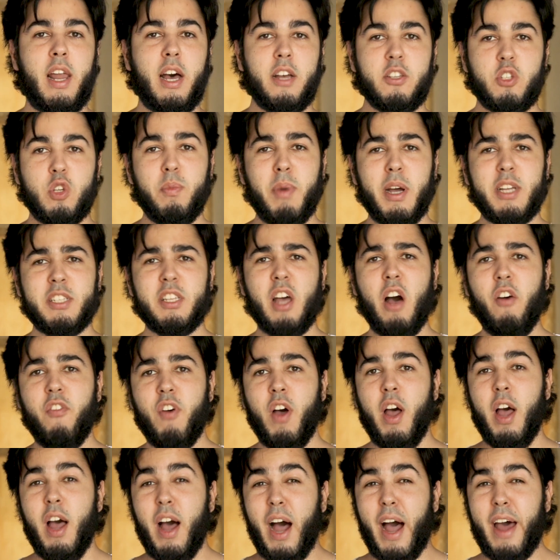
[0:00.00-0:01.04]
out. So
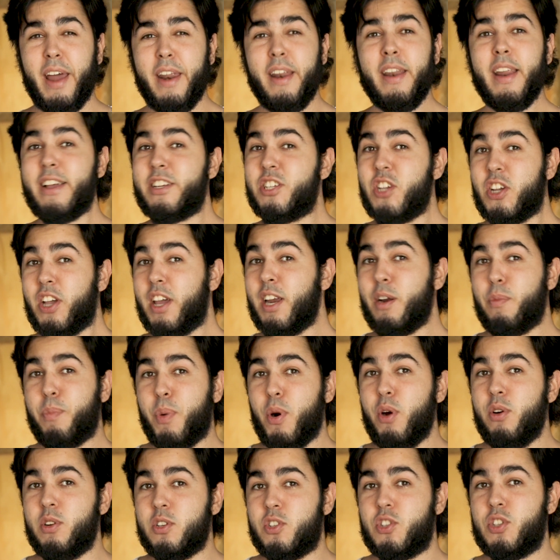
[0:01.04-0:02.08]
myself, I didn't actually get
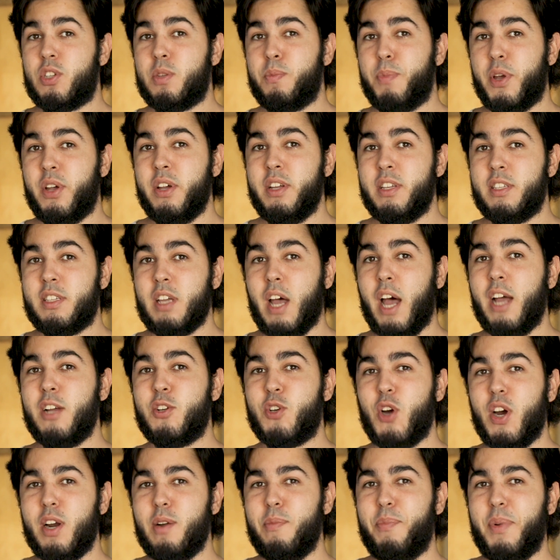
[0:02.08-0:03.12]
approached because I
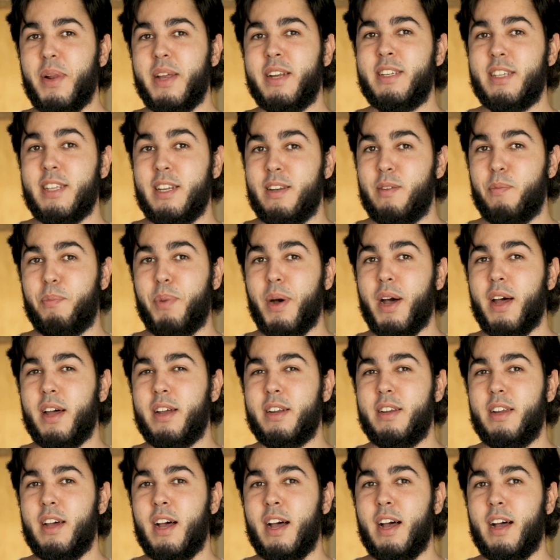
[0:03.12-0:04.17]
try to blend in,
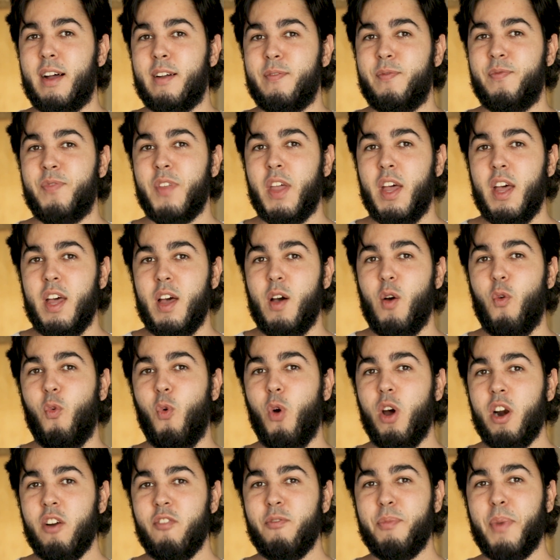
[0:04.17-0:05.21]
but
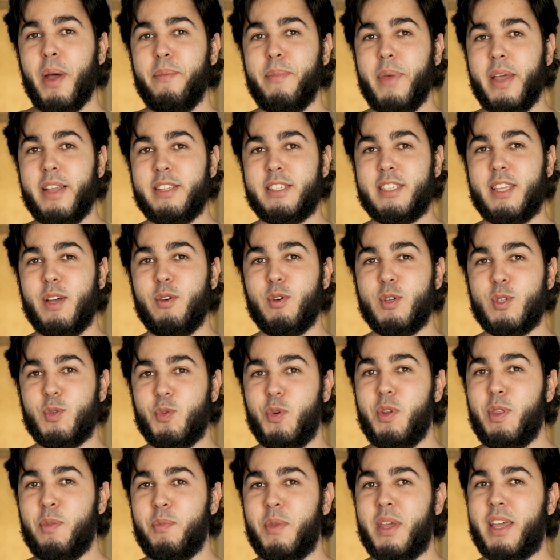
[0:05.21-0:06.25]
one of my mates that was
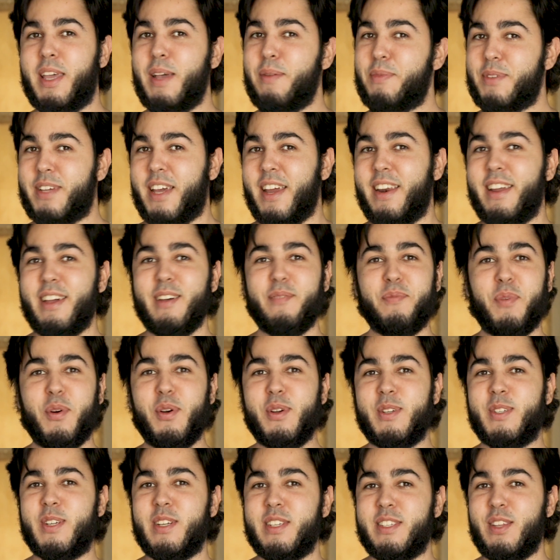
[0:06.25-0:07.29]
with me kept getting
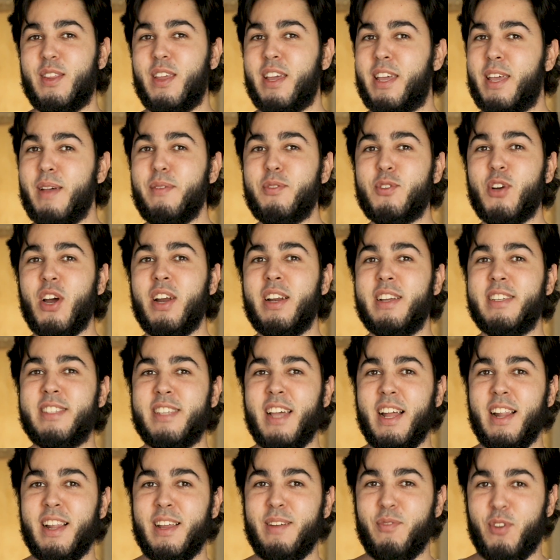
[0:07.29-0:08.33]
approached. So they kept trying to
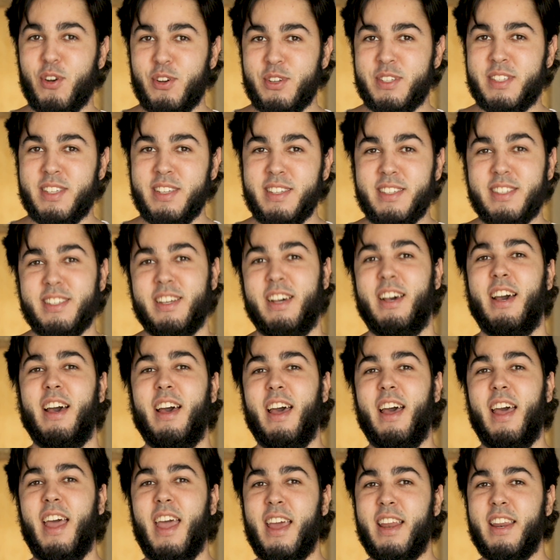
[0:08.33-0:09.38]
sell him roses,
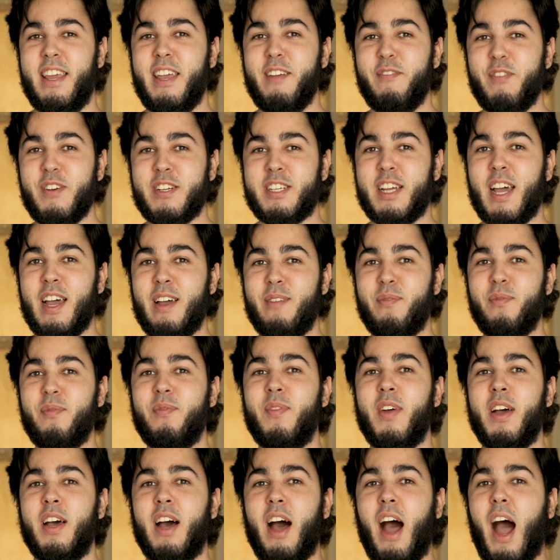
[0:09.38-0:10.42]
and every
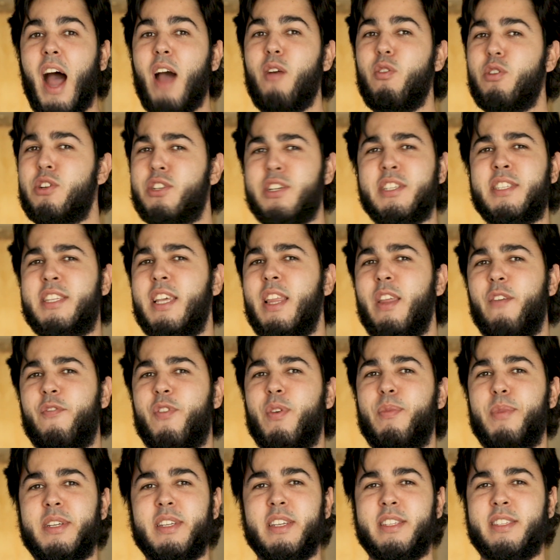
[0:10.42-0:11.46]
time I would just see them
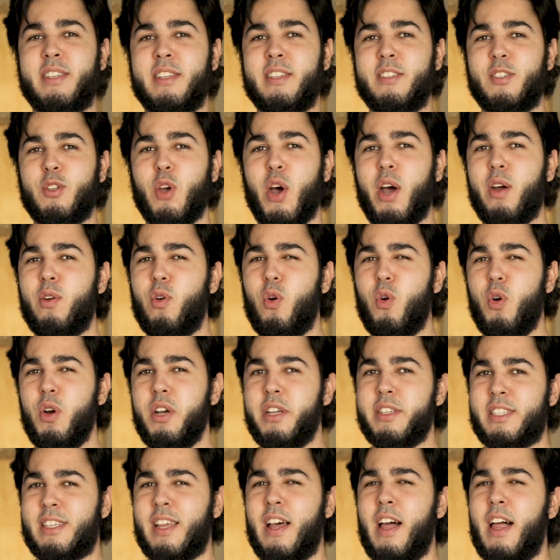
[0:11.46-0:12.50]
from a distance. So I'd
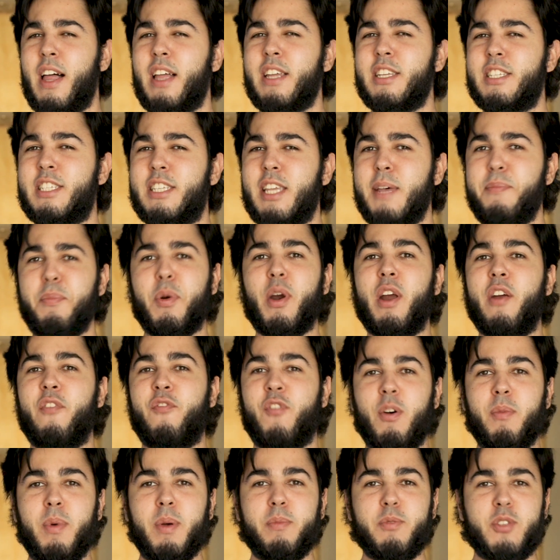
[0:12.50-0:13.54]
always separate
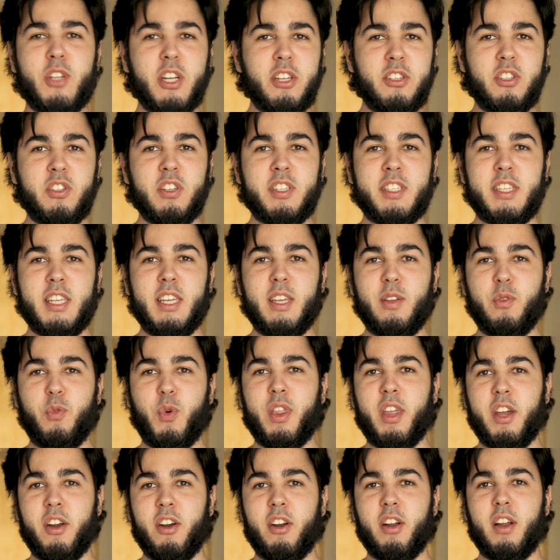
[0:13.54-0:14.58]
from him just to see
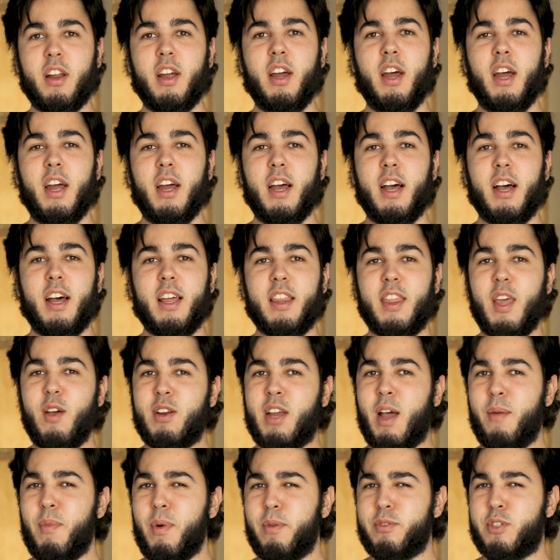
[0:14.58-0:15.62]
whether they
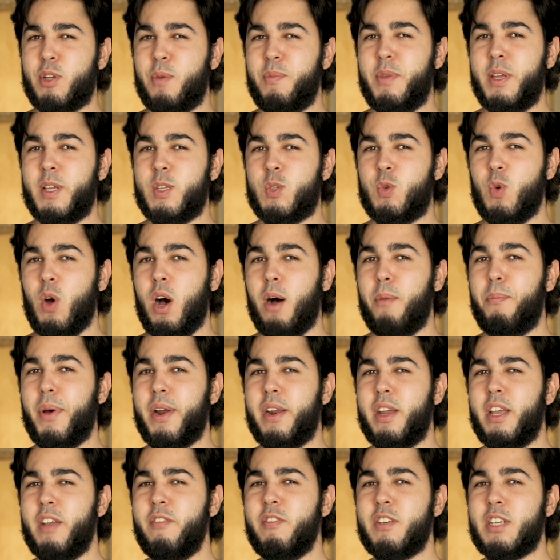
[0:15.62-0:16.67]
would come up to me as well.
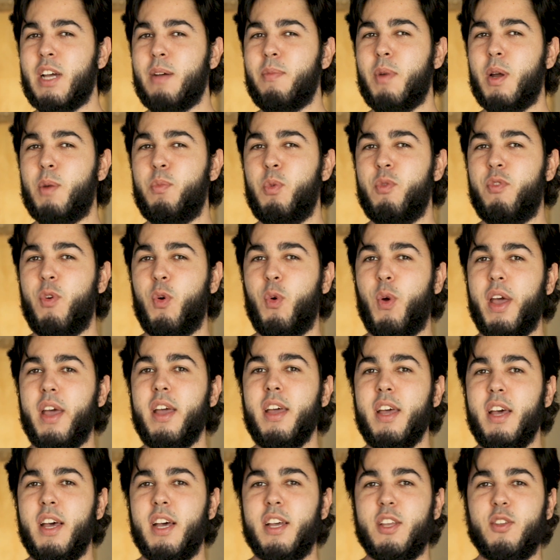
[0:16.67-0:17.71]
But every time I'd move
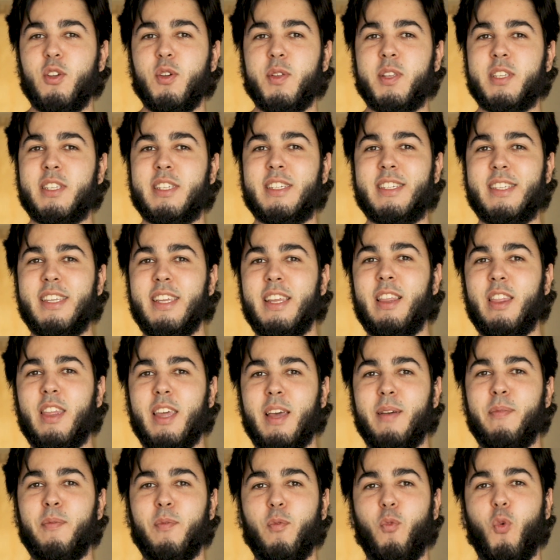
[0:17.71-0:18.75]
away, you'd see
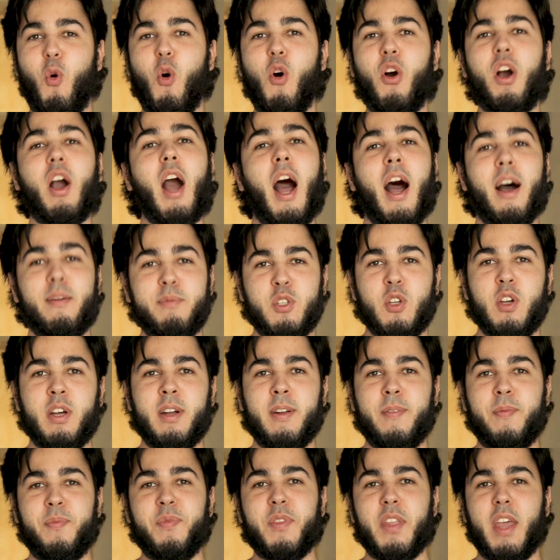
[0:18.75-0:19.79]
them walk up to
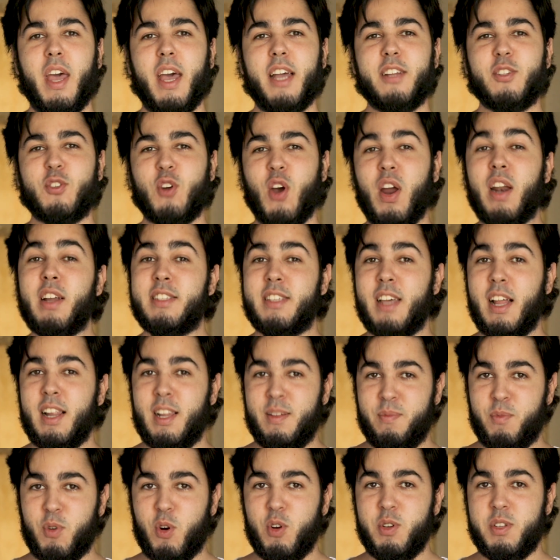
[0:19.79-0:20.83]
him and try to sell
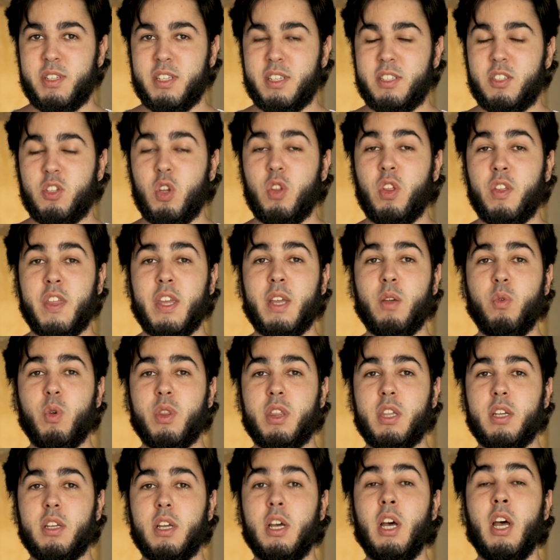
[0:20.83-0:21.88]
him roses. So the thing
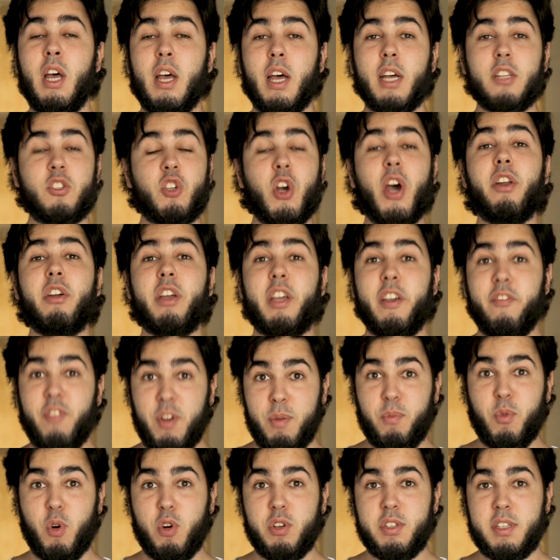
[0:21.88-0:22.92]
with it, try to give
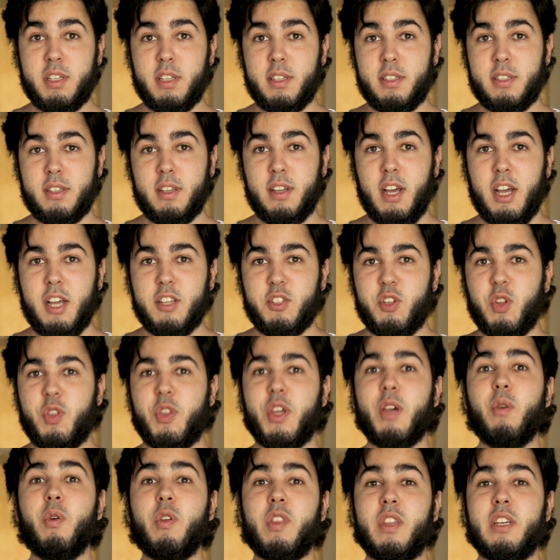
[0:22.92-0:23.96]
him roses. So the
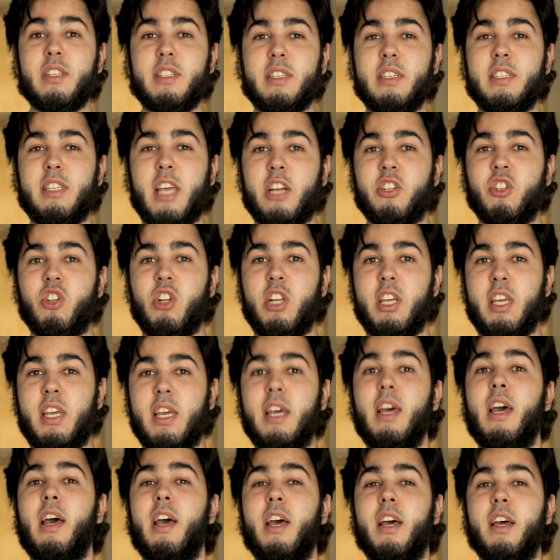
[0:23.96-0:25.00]
thing with this is
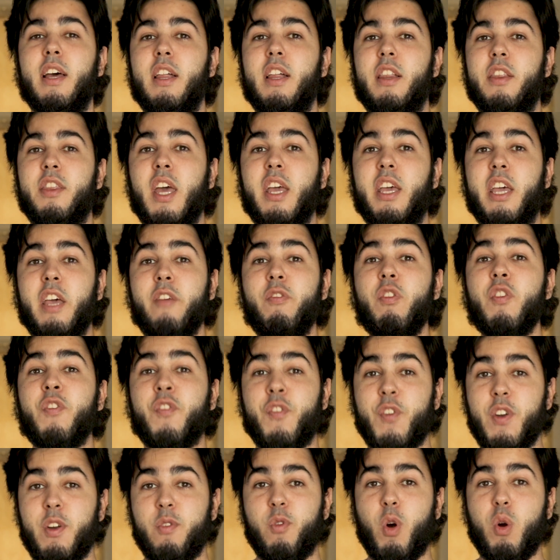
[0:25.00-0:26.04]
actually, they give you
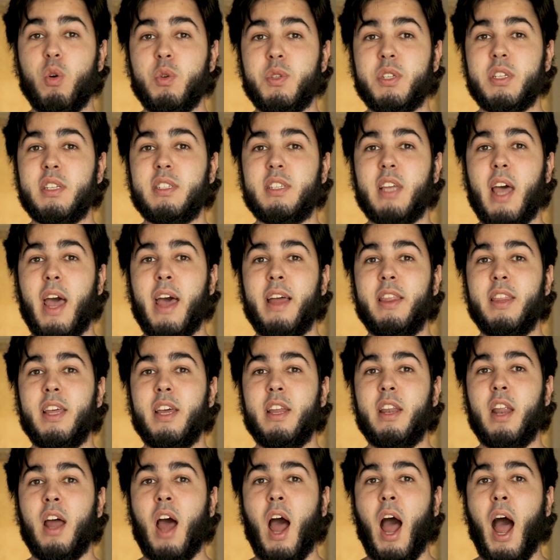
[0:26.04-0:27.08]
free roses, and
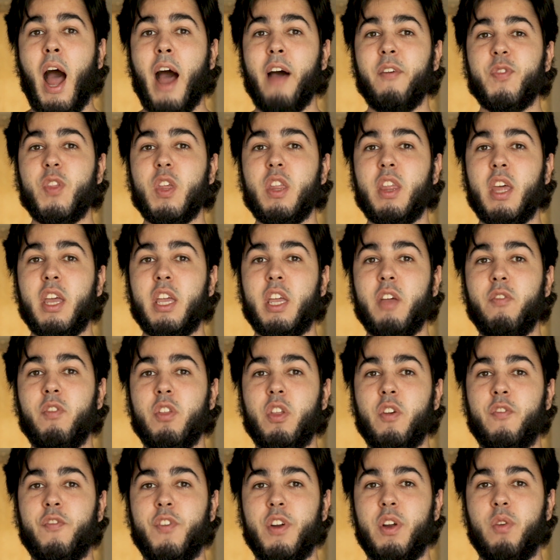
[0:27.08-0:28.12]
then after they give you
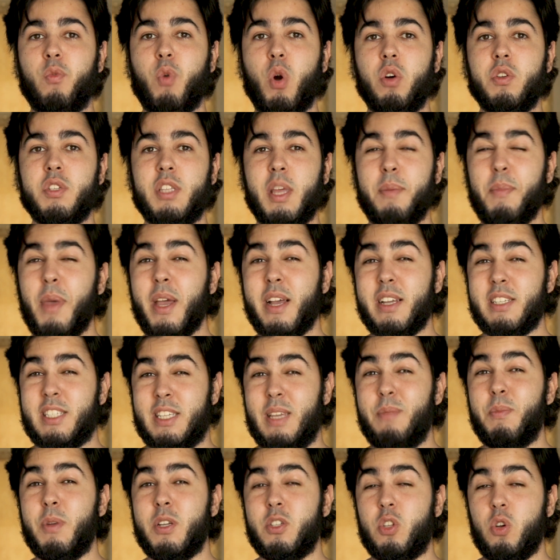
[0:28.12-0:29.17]
the free rose, they make it
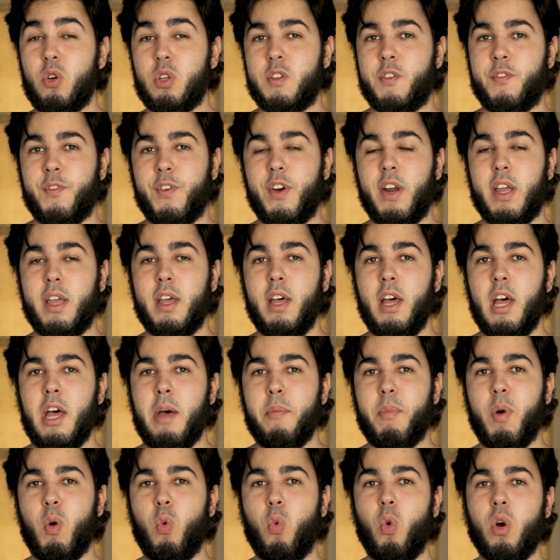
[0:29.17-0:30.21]
seem as though it's free.
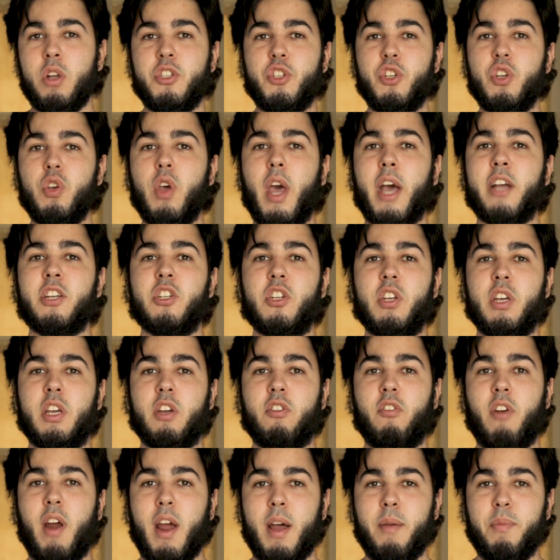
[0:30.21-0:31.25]
But once you actually
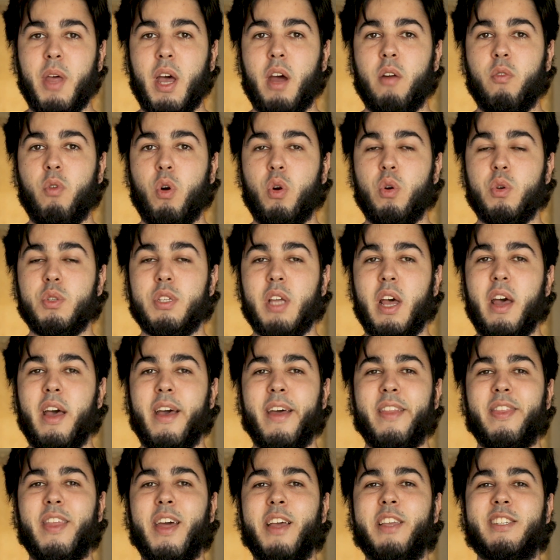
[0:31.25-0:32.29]
grab that rose,
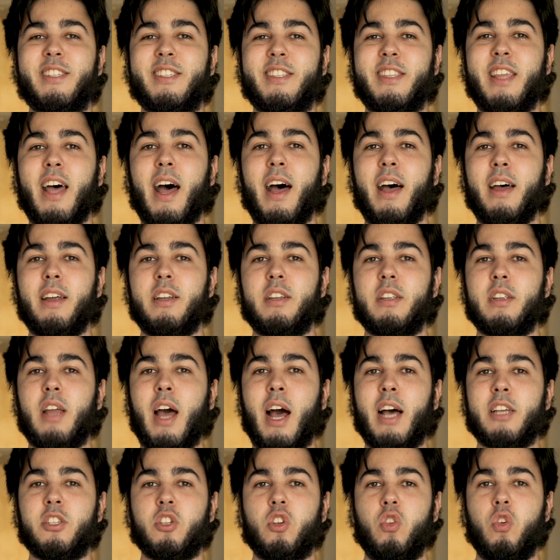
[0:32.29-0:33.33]
they start
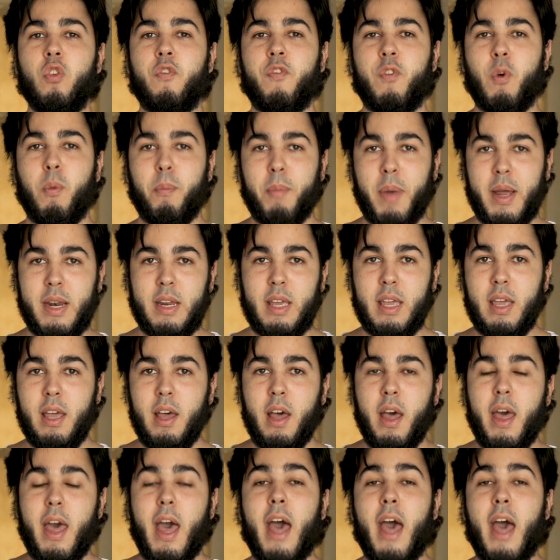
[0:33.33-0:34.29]
asking you for money.